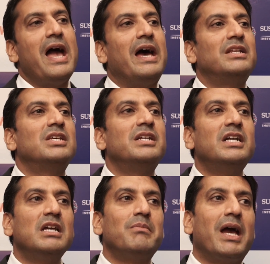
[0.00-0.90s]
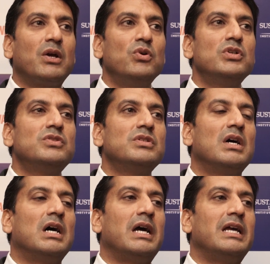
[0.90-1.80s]
and generating mangoes
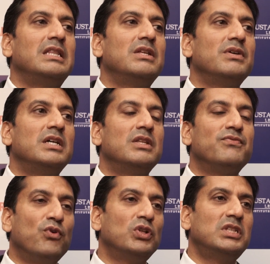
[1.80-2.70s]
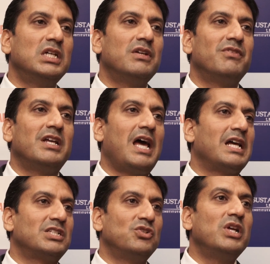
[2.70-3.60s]
in the 4th year, where
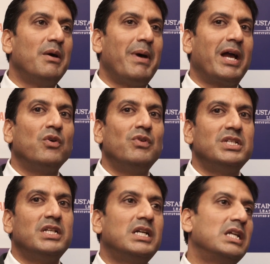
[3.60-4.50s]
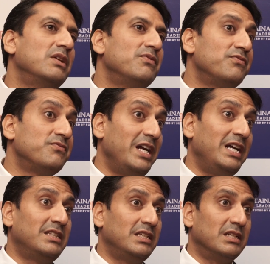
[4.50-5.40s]
actually a mango will generate in the
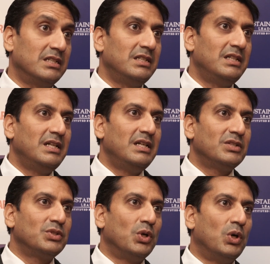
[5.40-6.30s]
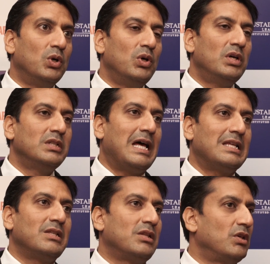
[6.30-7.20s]
8th year. So
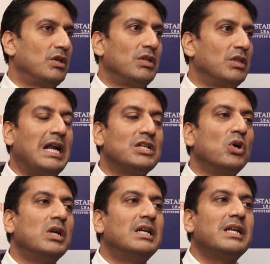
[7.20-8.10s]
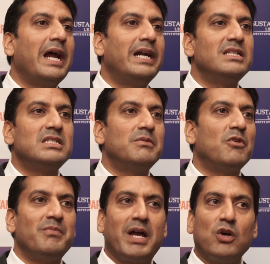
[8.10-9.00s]
that is called ultra high density
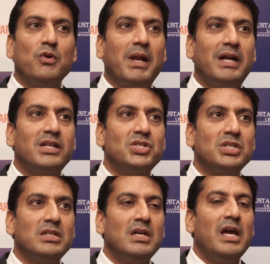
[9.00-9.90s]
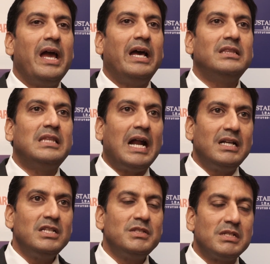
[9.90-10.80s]
of mango plantation, and
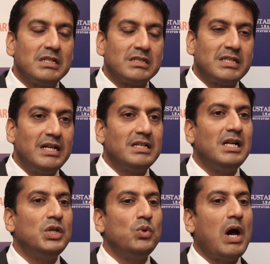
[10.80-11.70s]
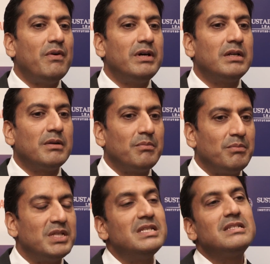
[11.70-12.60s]
that is central to our
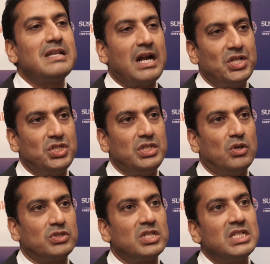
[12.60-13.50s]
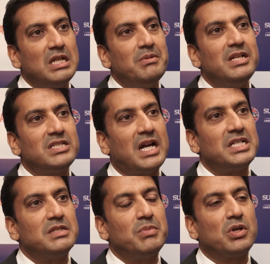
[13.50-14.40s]
business strategy or sustainability
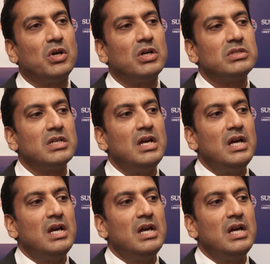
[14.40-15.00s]
strategy, because